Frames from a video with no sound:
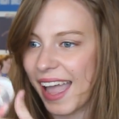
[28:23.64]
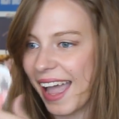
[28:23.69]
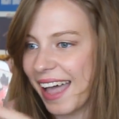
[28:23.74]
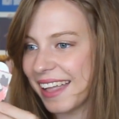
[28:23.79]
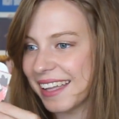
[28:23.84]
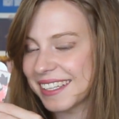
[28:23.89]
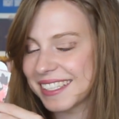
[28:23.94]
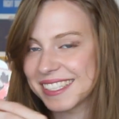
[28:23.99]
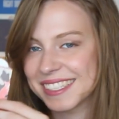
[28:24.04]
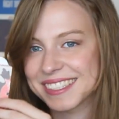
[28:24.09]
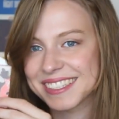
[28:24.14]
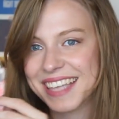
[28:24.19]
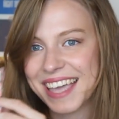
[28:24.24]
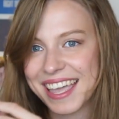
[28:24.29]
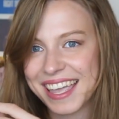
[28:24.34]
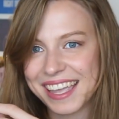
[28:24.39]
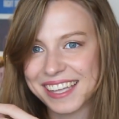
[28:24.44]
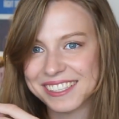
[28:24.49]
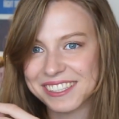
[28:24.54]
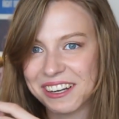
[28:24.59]
Alex is
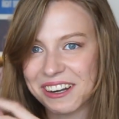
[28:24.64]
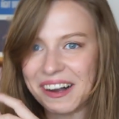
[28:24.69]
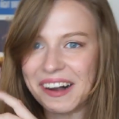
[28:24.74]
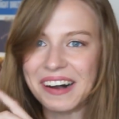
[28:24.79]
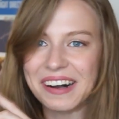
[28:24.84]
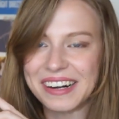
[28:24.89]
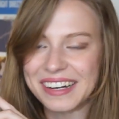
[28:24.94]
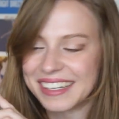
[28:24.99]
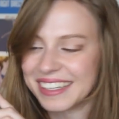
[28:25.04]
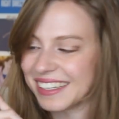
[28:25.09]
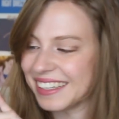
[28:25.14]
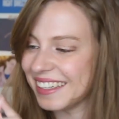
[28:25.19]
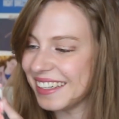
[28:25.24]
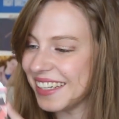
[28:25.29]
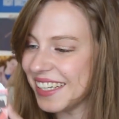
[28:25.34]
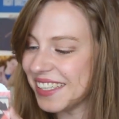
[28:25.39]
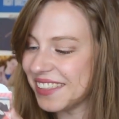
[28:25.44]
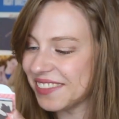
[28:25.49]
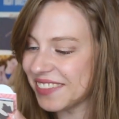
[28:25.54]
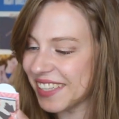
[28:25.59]
like in awe
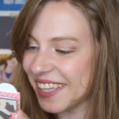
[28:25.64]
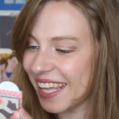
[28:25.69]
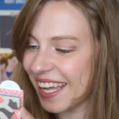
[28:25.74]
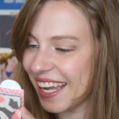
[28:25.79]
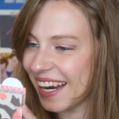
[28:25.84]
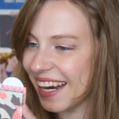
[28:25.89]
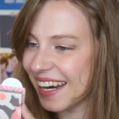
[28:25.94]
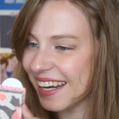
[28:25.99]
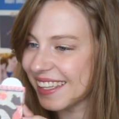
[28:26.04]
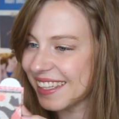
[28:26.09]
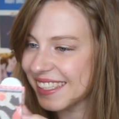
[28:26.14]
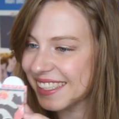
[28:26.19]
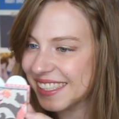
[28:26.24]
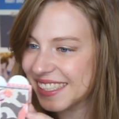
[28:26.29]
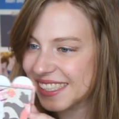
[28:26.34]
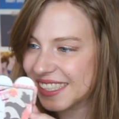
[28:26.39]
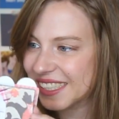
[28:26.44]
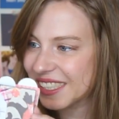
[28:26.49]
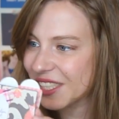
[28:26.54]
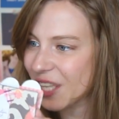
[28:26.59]
over there. This
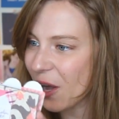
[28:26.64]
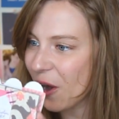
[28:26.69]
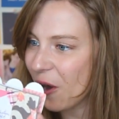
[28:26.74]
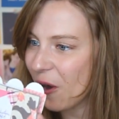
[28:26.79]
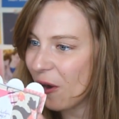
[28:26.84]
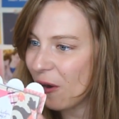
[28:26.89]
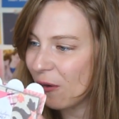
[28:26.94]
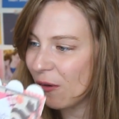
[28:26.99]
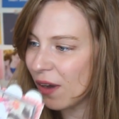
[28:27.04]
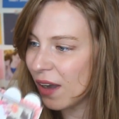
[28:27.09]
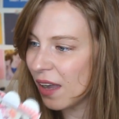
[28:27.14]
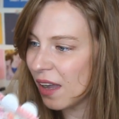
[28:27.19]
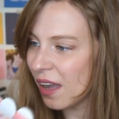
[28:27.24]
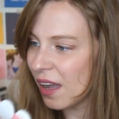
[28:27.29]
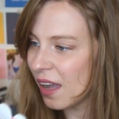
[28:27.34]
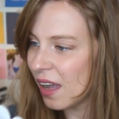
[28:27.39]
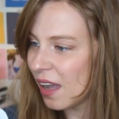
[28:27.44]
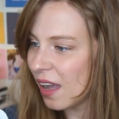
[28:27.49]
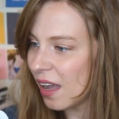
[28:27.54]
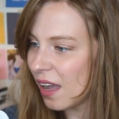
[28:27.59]
is so
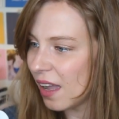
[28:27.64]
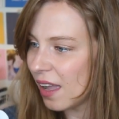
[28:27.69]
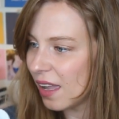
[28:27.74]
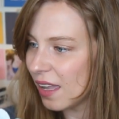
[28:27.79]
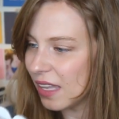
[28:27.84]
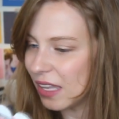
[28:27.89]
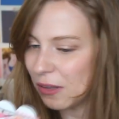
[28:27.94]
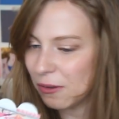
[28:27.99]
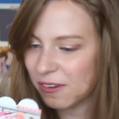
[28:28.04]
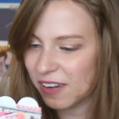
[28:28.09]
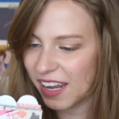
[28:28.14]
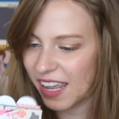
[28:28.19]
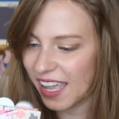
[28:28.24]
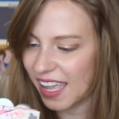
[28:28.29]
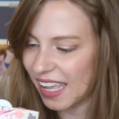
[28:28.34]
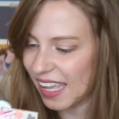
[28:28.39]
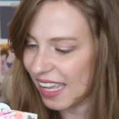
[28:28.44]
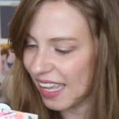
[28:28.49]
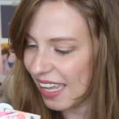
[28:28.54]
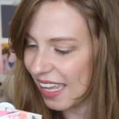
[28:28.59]

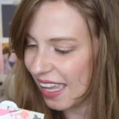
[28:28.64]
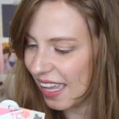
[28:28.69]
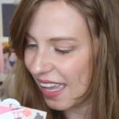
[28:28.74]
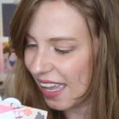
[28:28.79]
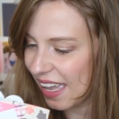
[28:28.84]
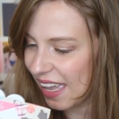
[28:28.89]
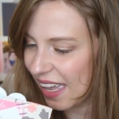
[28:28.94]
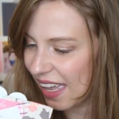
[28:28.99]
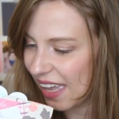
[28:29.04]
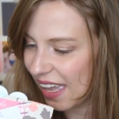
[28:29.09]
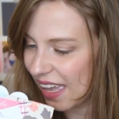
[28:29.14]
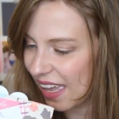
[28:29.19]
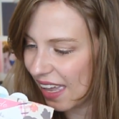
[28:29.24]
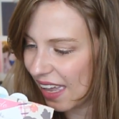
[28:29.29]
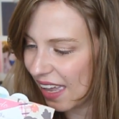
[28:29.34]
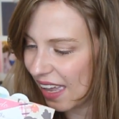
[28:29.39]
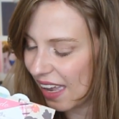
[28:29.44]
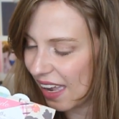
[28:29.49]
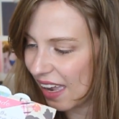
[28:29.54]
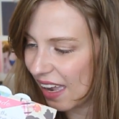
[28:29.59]
unique.
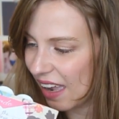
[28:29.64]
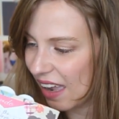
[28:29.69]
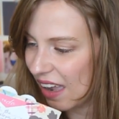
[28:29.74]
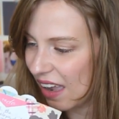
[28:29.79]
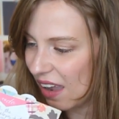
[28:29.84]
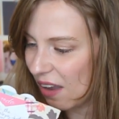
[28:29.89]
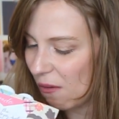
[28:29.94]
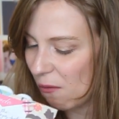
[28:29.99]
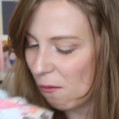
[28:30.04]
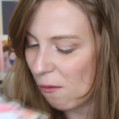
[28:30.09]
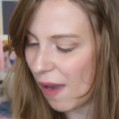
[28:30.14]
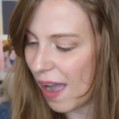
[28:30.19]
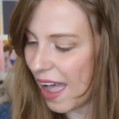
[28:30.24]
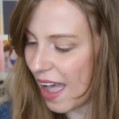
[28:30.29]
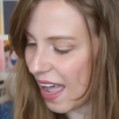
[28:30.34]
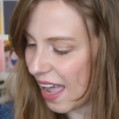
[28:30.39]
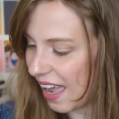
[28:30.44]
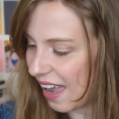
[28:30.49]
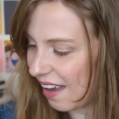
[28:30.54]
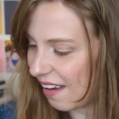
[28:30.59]

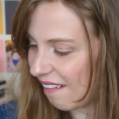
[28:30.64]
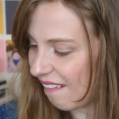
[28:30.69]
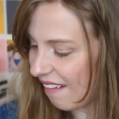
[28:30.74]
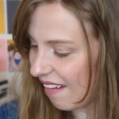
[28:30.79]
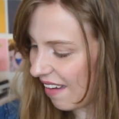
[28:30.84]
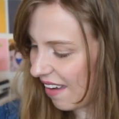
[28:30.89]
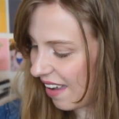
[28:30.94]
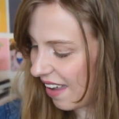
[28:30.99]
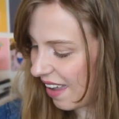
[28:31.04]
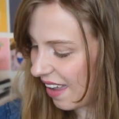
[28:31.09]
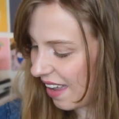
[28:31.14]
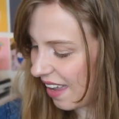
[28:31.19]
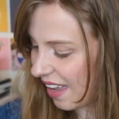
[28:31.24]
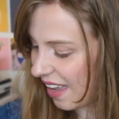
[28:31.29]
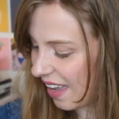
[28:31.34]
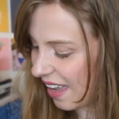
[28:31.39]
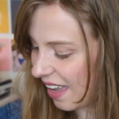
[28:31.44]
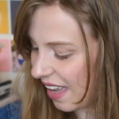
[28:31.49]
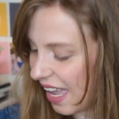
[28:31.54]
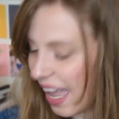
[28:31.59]
Wow.
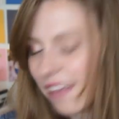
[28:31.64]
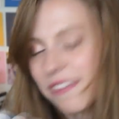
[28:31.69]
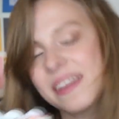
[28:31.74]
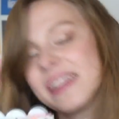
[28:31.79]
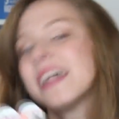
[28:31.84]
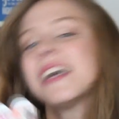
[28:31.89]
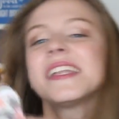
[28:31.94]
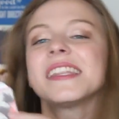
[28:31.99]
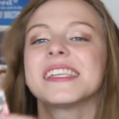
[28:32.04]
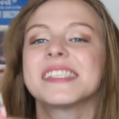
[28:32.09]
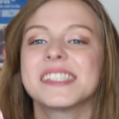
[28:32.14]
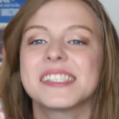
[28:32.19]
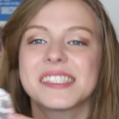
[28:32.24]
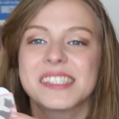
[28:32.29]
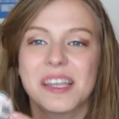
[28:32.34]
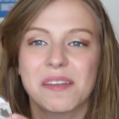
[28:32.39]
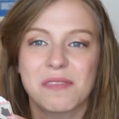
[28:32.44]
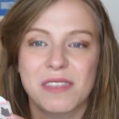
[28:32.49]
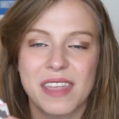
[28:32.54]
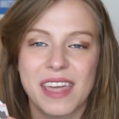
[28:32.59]
I feel like this is
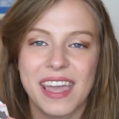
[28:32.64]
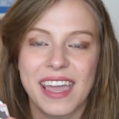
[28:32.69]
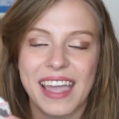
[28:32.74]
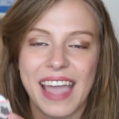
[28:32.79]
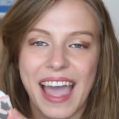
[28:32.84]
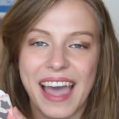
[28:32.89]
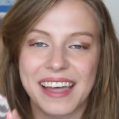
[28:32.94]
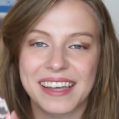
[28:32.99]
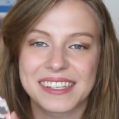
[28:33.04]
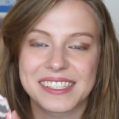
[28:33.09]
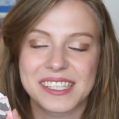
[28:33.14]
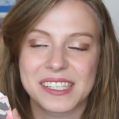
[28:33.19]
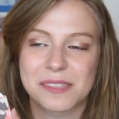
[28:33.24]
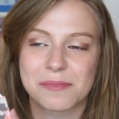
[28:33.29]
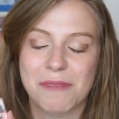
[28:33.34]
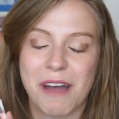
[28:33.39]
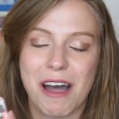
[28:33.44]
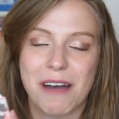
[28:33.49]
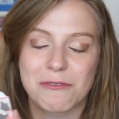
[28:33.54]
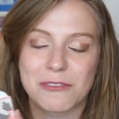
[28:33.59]
something
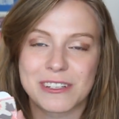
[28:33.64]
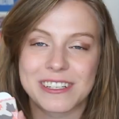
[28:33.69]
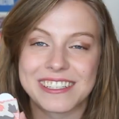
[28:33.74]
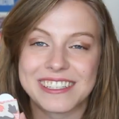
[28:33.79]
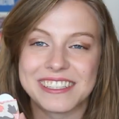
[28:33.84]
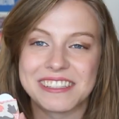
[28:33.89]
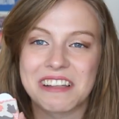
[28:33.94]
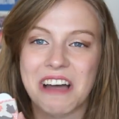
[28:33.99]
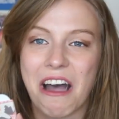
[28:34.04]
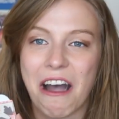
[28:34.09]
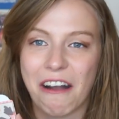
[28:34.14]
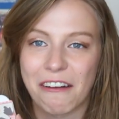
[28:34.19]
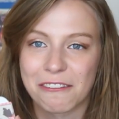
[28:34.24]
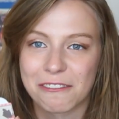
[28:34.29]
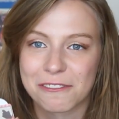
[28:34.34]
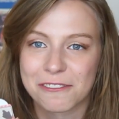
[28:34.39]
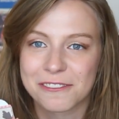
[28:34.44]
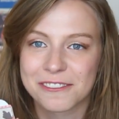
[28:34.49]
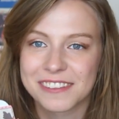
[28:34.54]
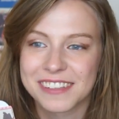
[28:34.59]
Alex's mom would
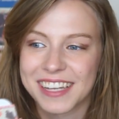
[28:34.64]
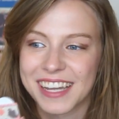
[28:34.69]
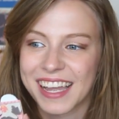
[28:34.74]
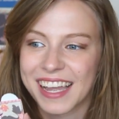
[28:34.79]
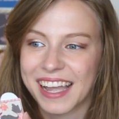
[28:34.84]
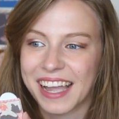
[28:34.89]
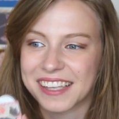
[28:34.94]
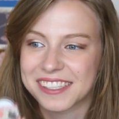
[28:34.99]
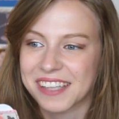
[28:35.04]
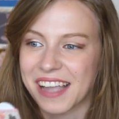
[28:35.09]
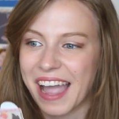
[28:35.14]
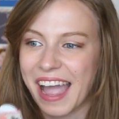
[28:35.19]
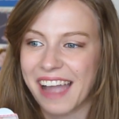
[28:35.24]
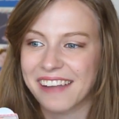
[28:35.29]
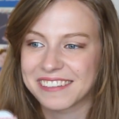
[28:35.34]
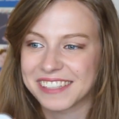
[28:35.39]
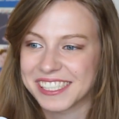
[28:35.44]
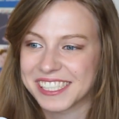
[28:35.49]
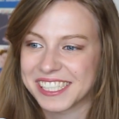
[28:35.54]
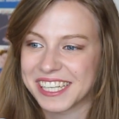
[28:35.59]
love. So I
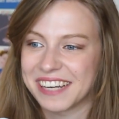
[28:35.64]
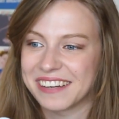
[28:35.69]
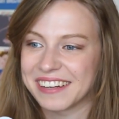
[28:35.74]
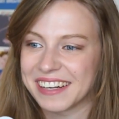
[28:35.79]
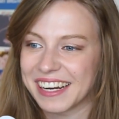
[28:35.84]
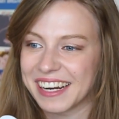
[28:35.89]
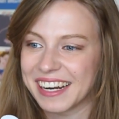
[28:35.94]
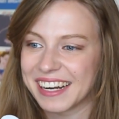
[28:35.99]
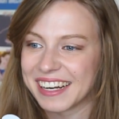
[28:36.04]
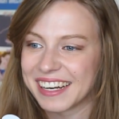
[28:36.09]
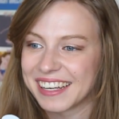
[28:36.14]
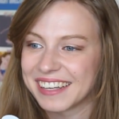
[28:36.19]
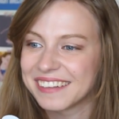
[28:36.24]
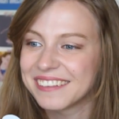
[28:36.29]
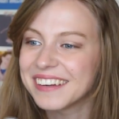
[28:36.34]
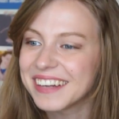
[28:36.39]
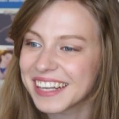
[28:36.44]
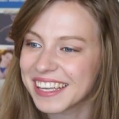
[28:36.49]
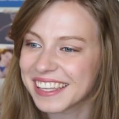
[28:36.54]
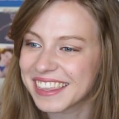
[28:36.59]
have to show her.
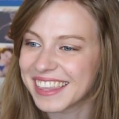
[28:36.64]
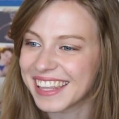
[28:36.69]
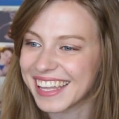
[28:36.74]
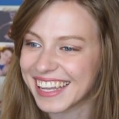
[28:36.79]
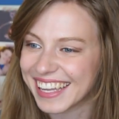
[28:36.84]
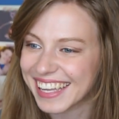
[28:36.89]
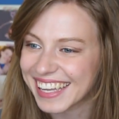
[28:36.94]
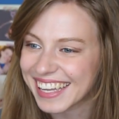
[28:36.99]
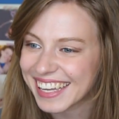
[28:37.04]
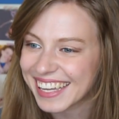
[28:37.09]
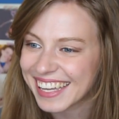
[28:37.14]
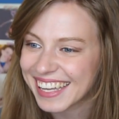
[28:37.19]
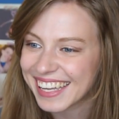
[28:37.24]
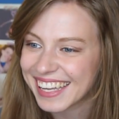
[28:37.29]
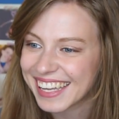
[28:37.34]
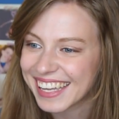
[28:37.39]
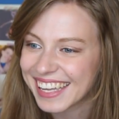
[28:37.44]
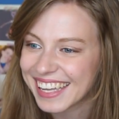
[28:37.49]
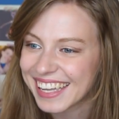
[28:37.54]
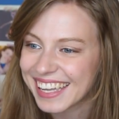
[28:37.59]
What do you think?
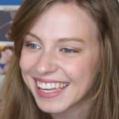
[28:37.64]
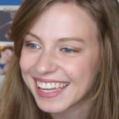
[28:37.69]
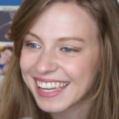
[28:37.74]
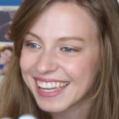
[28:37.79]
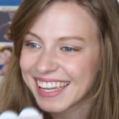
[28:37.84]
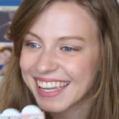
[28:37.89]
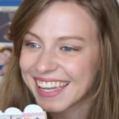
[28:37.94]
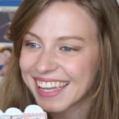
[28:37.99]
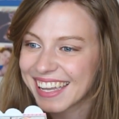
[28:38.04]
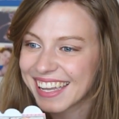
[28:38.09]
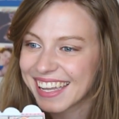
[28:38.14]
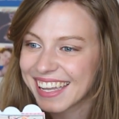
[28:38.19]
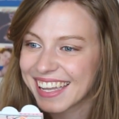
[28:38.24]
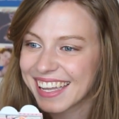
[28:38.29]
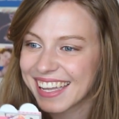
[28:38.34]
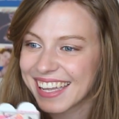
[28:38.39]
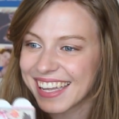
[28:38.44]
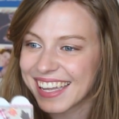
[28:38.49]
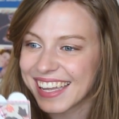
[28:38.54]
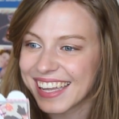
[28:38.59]
It's
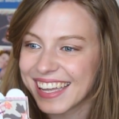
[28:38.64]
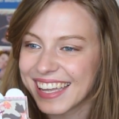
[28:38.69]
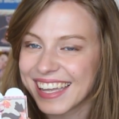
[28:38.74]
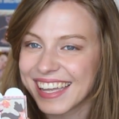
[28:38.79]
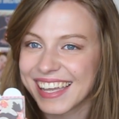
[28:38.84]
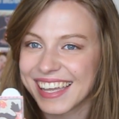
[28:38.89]
really cool.